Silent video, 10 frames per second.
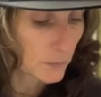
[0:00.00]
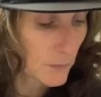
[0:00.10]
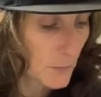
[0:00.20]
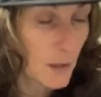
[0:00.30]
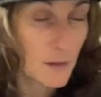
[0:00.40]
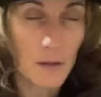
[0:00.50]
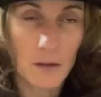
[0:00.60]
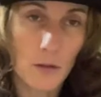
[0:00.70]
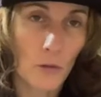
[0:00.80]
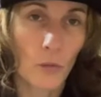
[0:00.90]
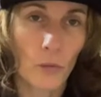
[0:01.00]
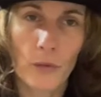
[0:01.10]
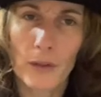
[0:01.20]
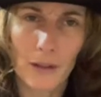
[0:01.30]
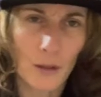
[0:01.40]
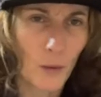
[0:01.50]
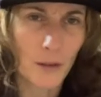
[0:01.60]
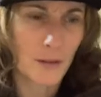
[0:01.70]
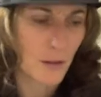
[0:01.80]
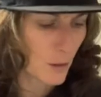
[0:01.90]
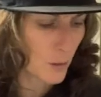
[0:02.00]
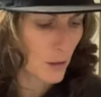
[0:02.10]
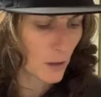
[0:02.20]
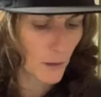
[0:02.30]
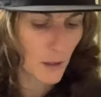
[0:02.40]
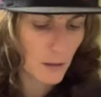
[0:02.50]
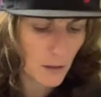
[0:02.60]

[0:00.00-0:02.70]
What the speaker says: Because this really wants to go here, right?